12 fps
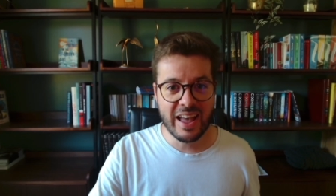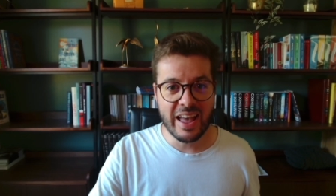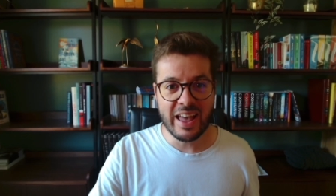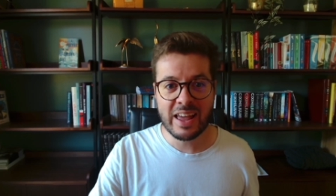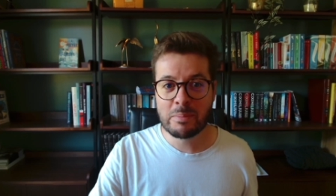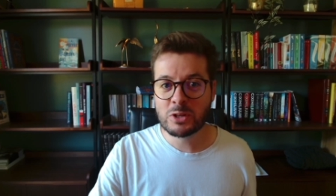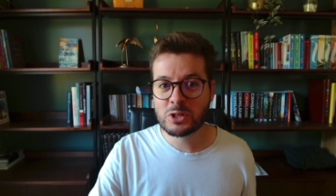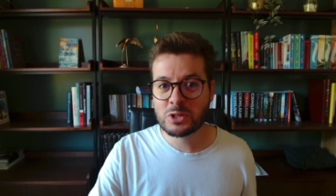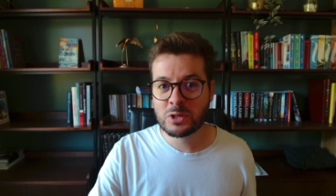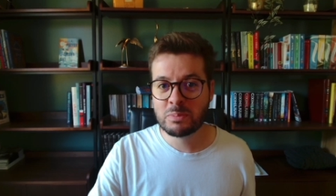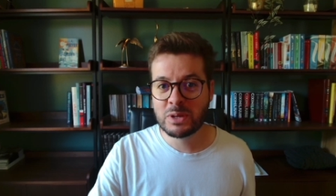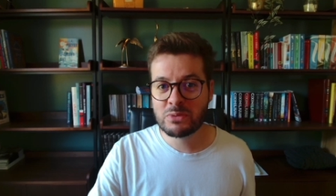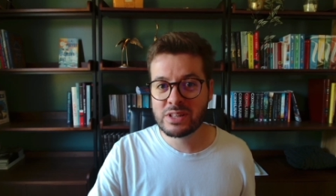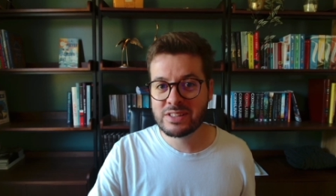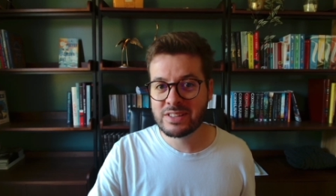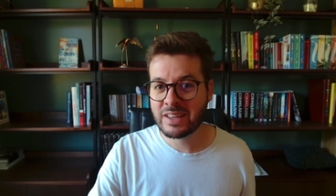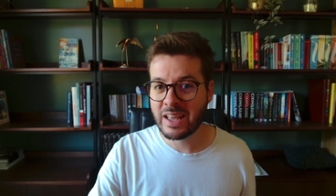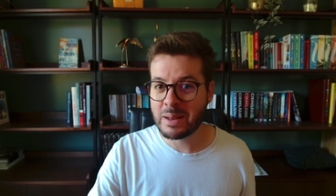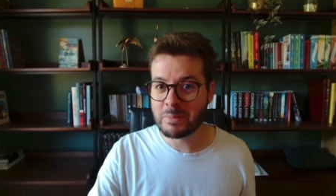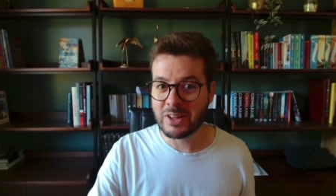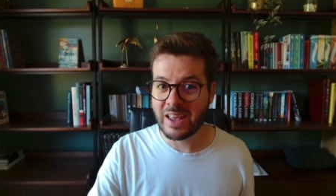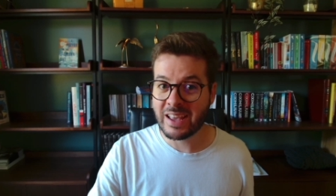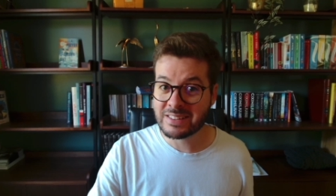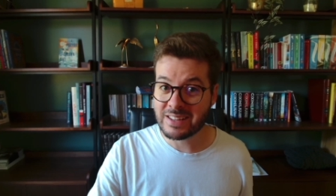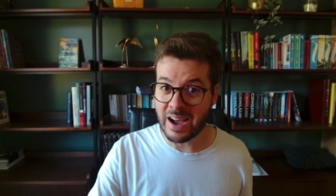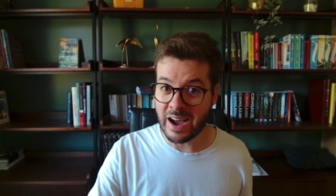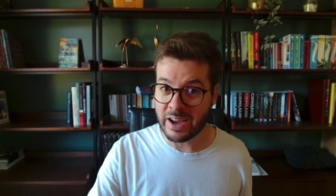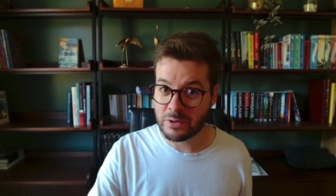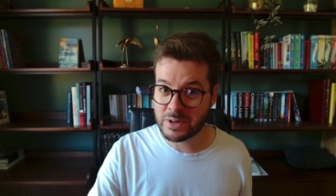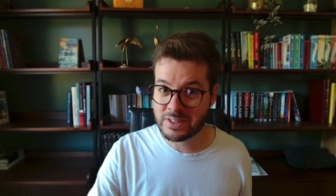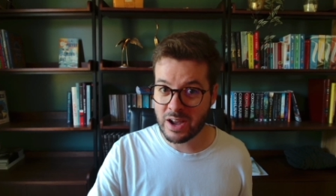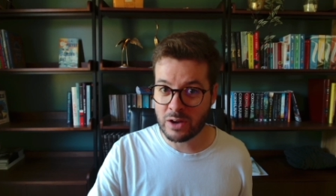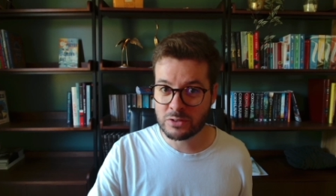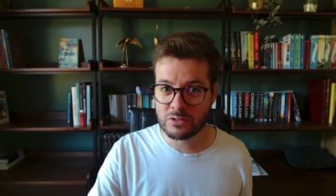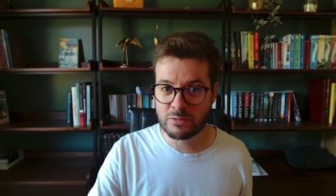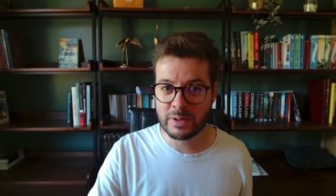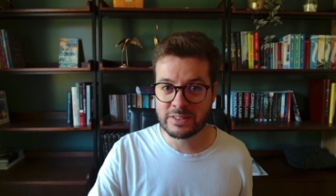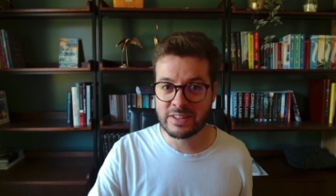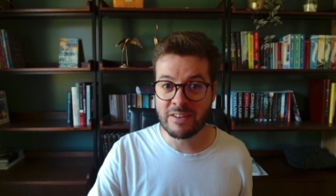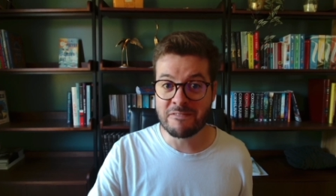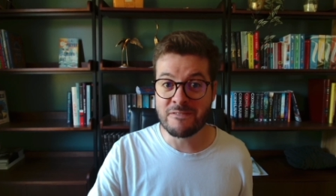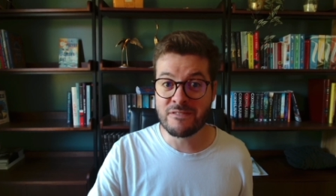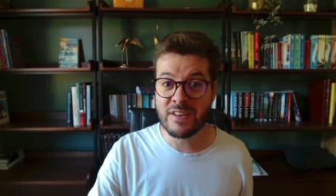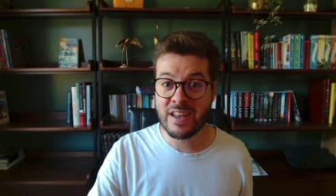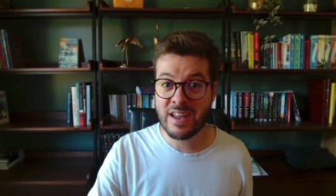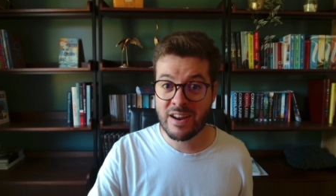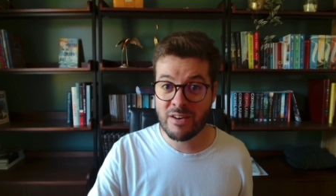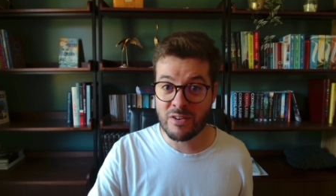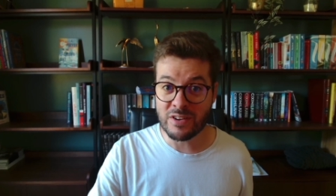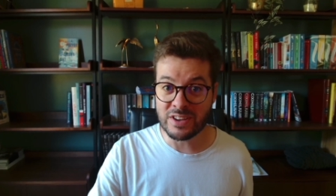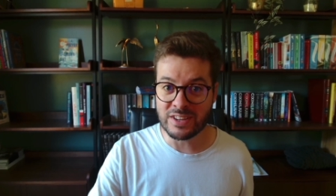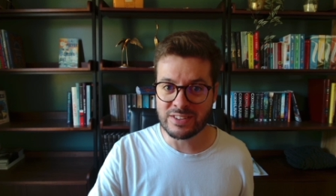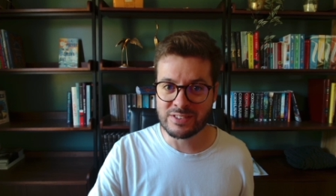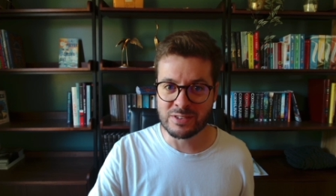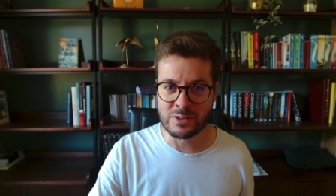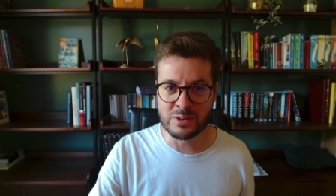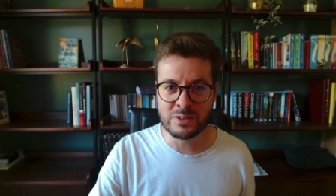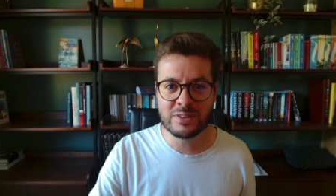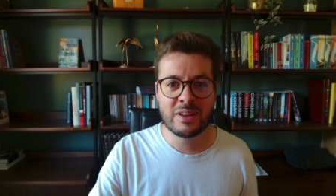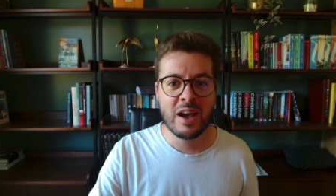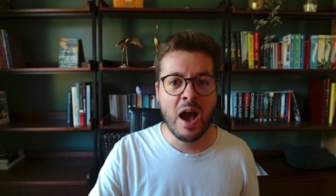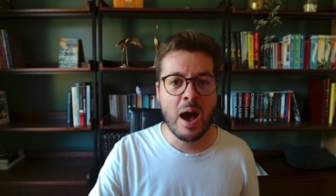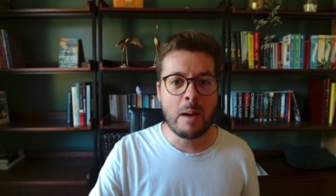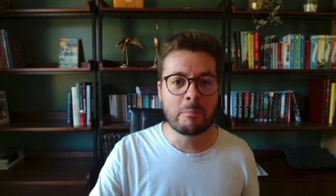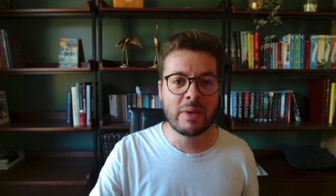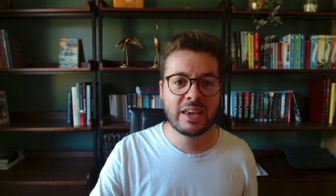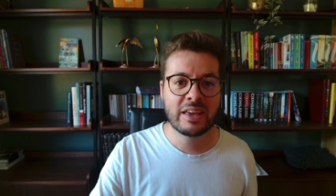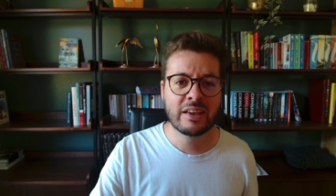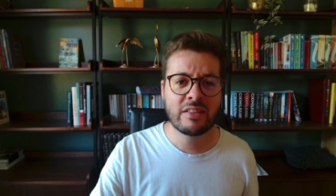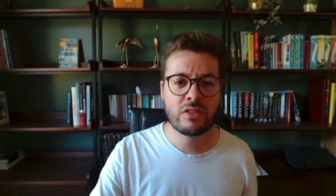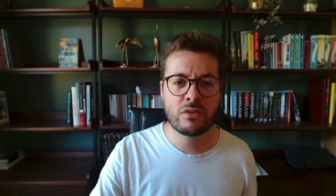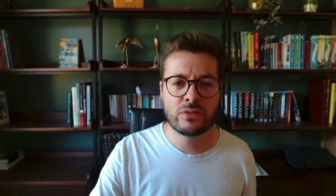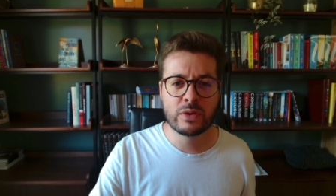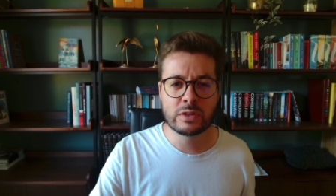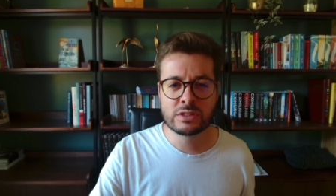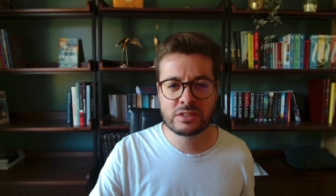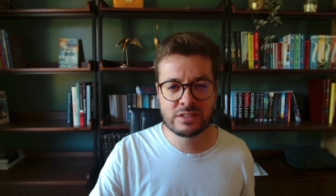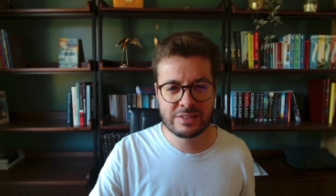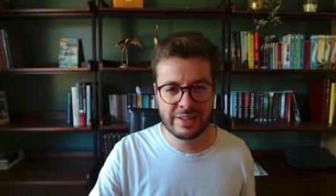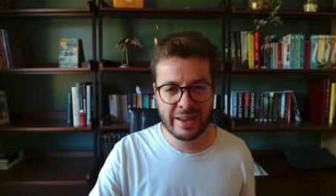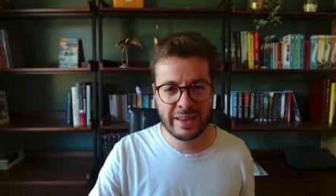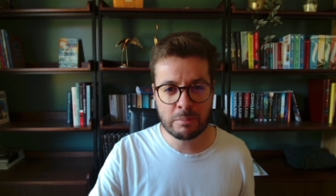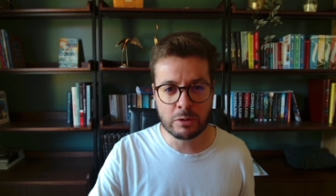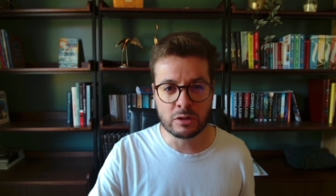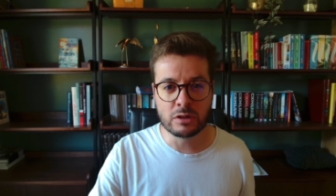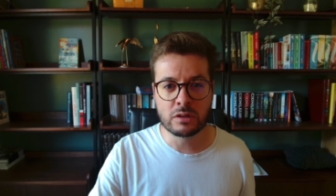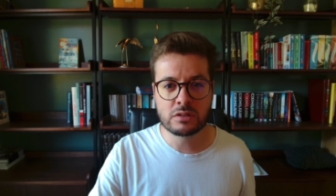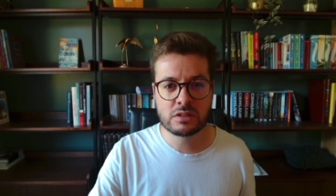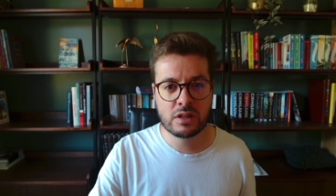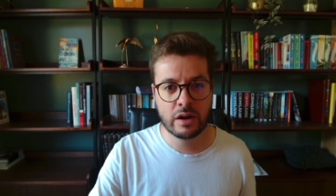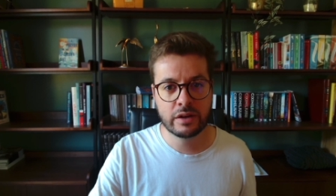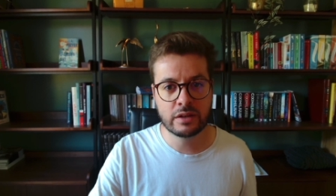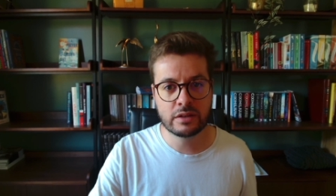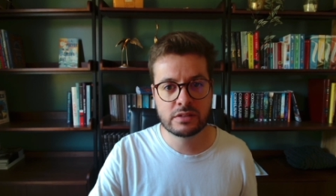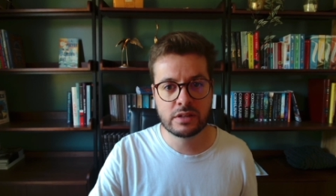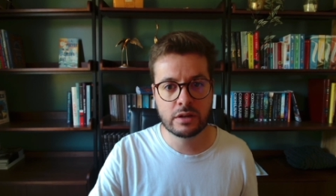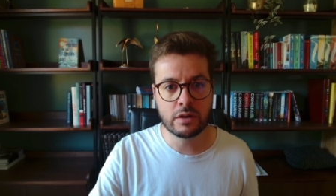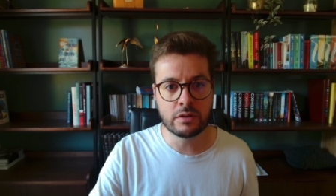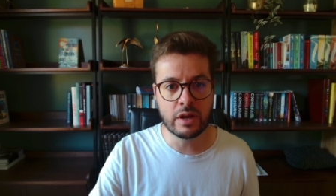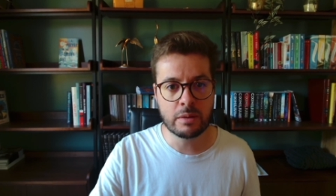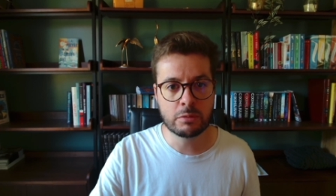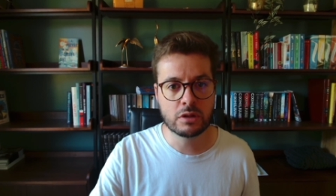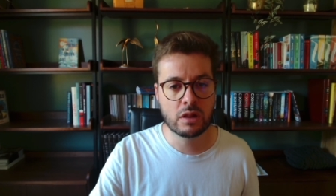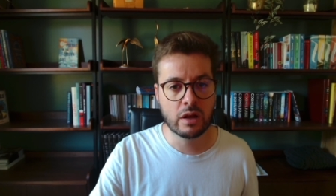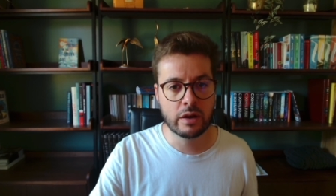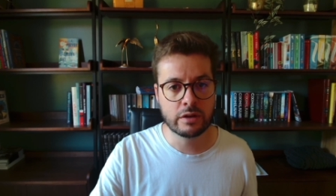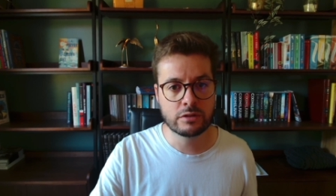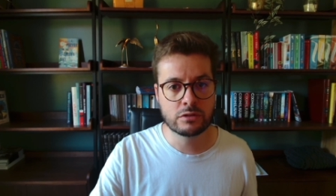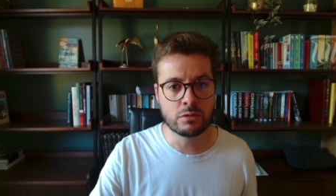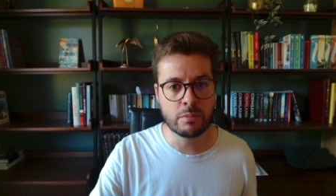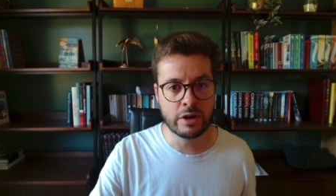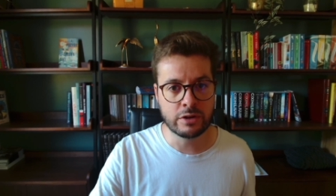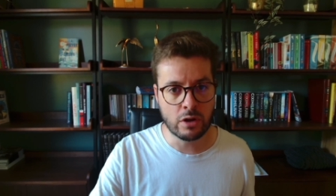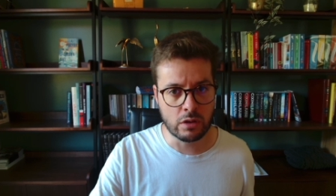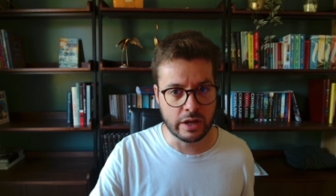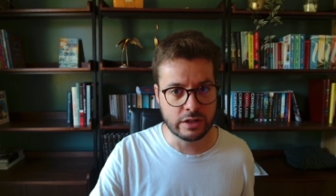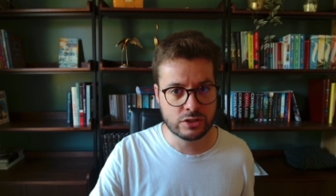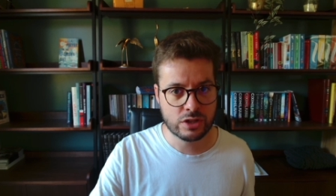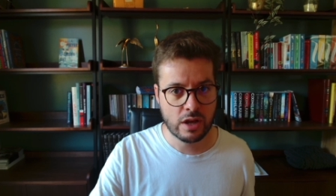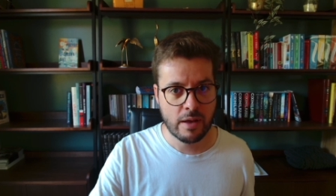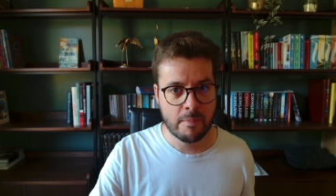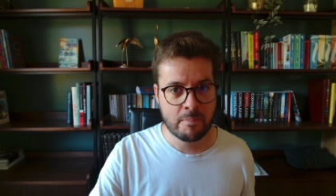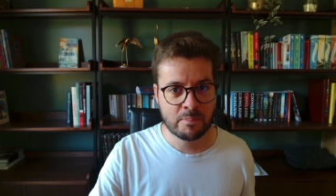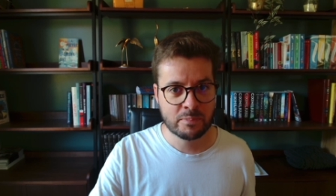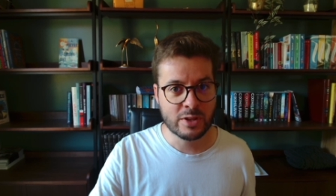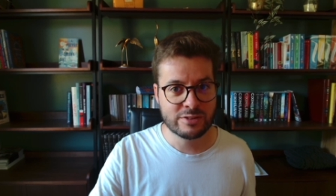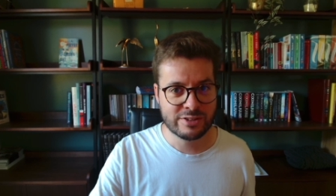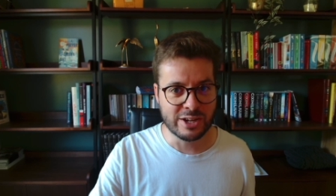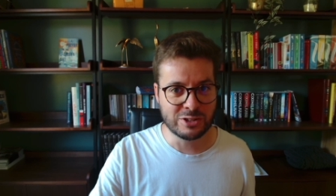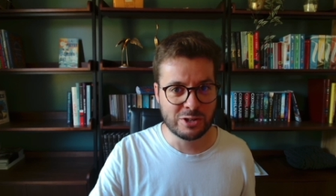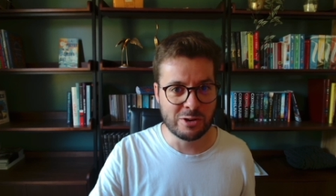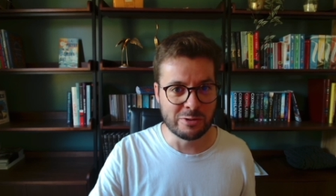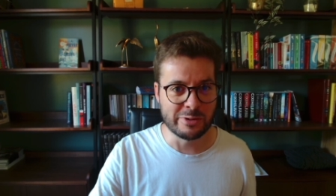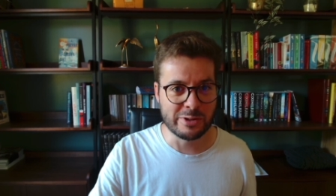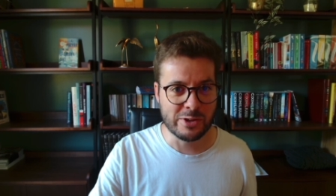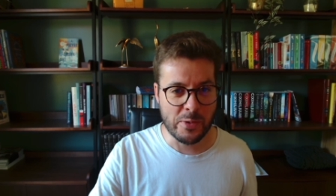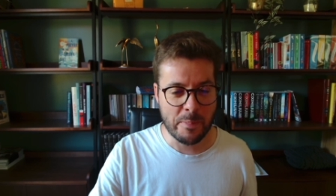Element should be releasing Element X iOS out of beta very soon, making it the first stable sliding sync enabled client to my knowledge. Stay tuned.